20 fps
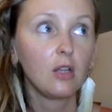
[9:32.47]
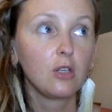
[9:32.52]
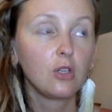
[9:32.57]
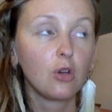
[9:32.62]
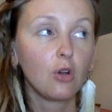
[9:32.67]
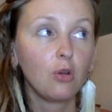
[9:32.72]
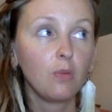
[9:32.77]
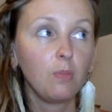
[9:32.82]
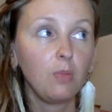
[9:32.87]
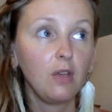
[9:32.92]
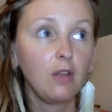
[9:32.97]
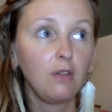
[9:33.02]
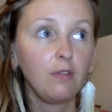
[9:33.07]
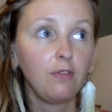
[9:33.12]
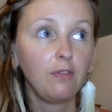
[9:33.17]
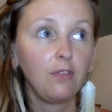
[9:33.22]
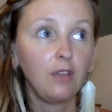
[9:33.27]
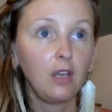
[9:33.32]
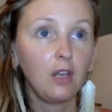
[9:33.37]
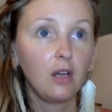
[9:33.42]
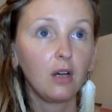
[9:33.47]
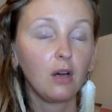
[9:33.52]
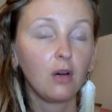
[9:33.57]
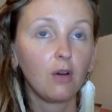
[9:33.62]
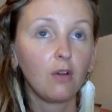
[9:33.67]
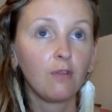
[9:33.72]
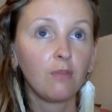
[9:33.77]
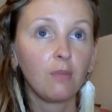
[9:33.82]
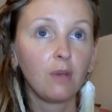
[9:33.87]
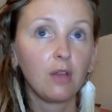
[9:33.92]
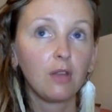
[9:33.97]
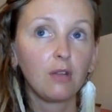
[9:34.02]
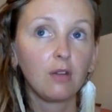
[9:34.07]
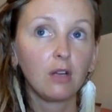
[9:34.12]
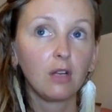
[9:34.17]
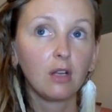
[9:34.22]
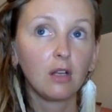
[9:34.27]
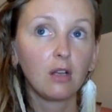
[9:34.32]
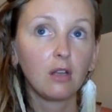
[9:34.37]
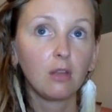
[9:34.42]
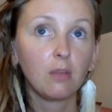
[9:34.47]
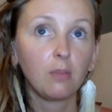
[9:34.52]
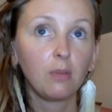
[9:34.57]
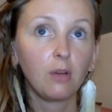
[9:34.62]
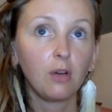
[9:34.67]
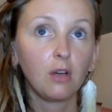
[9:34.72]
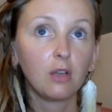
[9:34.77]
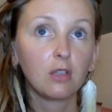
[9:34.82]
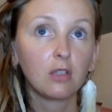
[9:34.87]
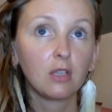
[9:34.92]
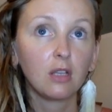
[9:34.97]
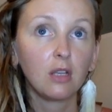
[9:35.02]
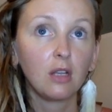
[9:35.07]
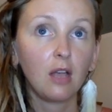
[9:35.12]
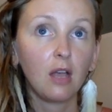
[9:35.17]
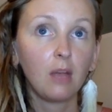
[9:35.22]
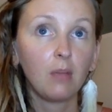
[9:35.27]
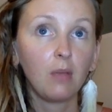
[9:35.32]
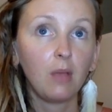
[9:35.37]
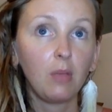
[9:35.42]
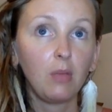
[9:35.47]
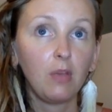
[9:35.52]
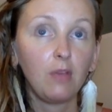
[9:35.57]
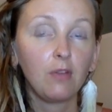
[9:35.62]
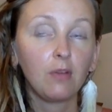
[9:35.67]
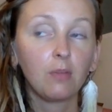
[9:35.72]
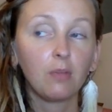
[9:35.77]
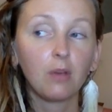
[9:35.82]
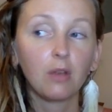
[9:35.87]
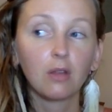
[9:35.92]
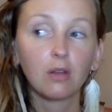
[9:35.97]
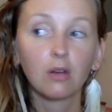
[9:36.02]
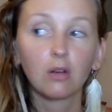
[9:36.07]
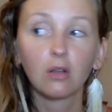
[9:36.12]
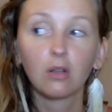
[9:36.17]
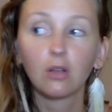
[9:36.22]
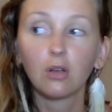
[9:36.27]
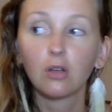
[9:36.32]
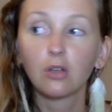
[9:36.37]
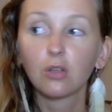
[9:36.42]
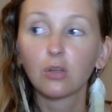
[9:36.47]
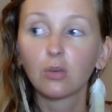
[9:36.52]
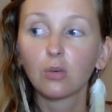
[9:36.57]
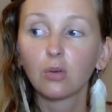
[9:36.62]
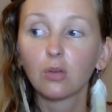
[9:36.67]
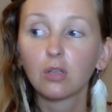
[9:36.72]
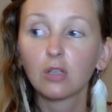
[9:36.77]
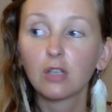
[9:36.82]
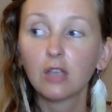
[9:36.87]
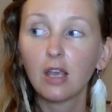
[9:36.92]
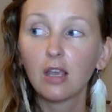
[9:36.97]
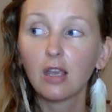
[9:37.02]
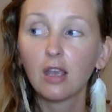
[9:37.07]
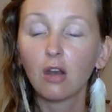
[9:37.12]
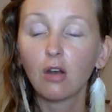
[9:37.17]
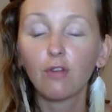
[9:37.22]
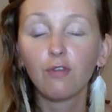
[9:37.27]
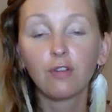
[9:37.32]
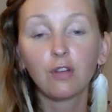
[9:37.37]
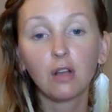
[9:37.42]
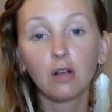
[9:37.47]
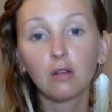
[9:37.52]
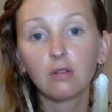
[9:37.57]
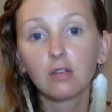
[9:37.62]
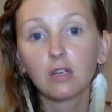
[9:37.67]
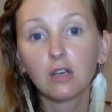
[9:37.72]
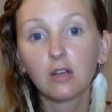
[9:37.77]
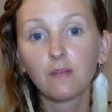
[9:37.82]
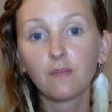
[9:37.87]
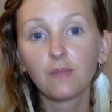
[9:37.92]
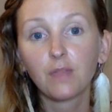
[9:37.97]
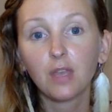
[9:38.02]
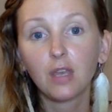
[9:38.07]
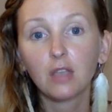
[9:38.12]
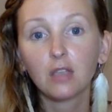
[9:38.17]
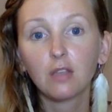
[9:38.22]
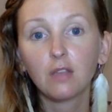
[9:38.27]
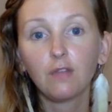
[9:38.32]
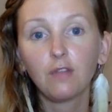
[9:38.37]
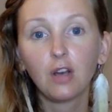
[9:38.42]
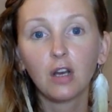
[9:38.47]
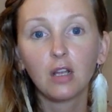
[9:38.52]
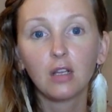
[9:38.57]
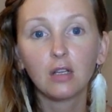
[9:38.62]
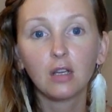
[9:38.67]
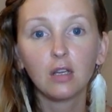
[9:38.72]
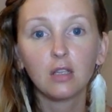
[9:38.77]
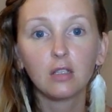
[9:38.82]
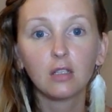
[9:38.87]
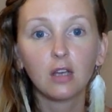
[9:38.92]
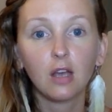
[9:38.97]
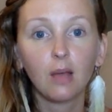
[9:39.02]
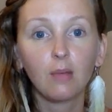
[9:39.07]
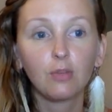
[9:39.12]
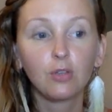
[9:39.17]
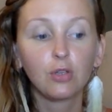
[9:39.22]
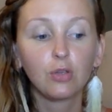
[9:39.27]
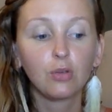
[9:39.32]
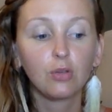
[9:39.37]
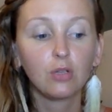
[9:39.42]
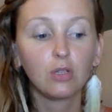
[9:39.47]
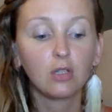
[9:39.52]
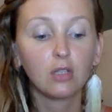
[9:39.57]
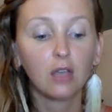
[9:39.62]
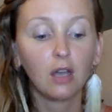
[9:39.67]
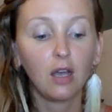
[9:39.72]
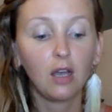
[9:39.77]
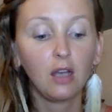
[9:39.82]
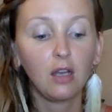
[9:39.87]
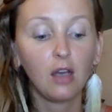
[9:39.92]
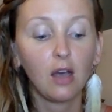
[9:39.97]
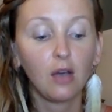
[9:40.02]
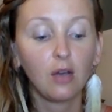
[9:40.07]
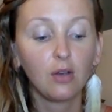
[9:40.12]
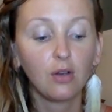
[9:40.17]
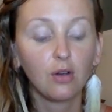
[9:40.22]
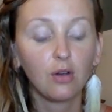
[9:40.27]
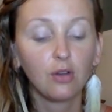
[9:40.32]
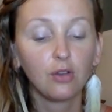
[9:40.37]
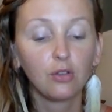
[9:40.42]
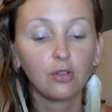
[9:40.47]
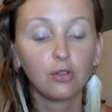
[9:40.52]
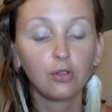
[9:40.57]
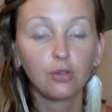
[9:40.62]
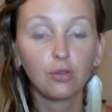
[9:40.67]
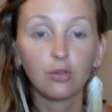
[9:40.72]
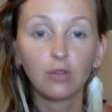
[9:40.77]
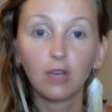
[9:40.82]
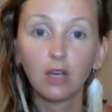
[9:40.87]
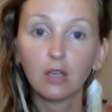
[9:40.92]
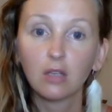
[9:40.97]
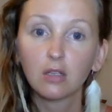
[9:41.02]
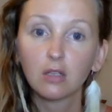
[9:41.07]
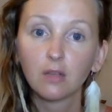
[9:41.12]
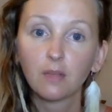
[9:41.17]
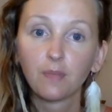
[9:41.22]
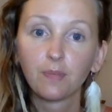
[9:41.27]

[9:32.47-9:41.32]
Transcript: Don't be in fear of mothering another person, and maybe even mother a lot or take care of an elder. It's a very nice time to decide how you're going to do that.